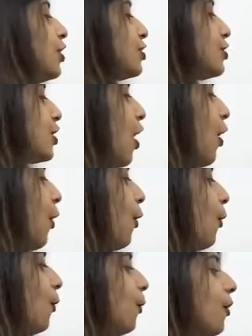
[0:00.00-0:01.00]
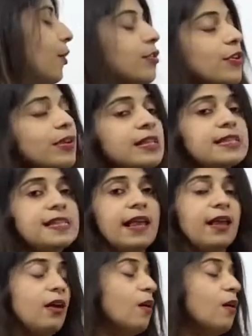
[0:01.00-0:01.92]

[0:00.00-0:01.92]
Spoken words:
So you can say,